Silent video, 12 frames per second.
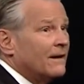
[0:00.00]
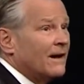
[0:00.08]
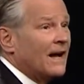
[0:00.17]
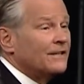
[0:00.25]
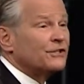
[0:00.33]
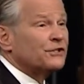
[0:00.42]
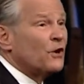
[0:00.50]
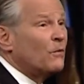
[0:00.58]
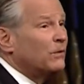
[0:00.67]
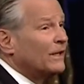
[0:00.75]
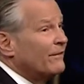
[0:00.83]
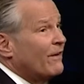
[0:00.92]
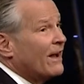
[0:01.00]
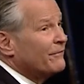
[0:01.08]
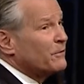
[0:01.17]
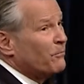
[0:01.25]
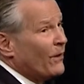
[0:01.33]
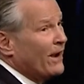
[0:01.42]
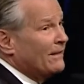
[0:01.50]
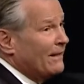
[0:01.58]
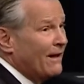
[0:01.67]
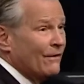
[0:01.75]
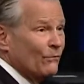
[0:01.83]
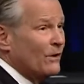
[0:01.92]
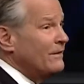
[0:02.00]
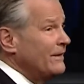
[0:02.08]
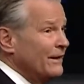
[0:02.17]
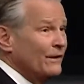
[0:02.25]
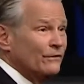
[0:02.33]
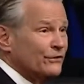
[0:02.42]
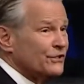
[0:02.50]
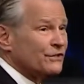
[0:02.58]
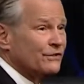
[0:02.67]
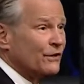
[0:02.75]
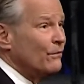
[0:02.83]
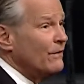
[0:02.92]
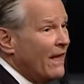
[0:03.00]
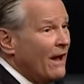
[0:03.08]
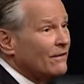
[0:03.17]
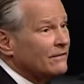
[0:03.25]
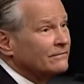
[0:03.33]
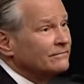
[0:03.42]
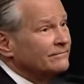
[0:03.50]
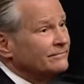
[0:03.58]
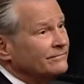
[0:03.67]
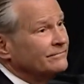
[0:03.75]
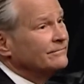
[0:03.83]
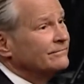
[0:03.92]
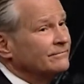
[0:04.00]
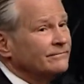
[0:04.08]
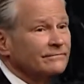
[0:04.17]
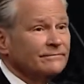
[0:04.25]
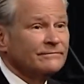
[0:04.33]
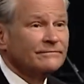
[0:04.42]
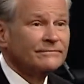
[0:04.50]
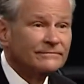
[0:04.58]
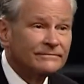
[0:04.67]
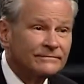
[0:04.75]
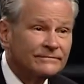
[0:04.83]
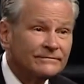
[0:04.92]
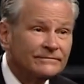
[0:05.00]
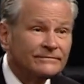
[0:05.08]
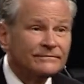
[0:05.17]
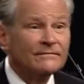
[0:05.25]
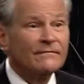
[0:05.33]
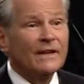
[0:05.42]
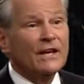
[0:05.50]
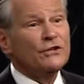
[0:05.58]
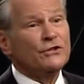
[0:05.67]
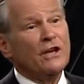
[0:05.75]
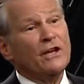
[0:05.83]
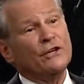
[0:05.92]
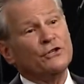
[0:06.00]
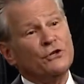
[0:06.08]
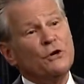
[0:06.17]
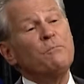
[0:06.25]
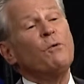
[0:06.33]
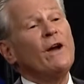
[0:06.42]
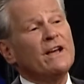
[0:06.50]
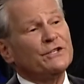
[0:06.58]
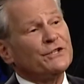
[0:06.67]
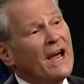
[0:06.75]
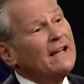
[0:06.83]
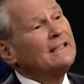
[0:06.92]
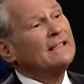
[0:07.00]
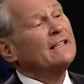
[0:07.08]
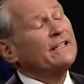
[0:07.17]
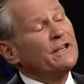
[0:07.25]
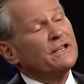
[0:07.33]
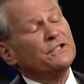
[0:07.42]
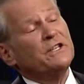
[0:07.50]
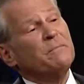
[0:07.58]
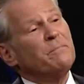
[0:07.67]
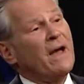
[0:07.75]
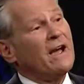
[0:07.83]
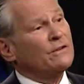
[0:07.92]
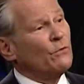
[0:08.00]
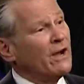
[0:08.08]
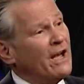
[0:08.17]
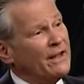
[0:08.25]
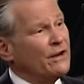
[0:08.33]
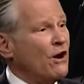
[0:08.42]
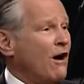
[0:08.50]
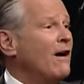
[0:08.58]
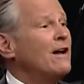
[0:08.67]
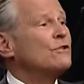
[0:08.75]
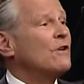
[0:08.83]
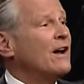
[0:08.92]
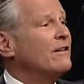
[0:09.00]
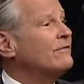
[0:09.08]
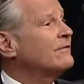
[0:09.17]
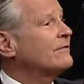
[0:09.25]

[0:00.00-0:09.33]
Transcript: I just don't believe I have to pray out loud. Well, you know, just do without. Amen. Because you praying silently doesn't impact what kind of car I drive.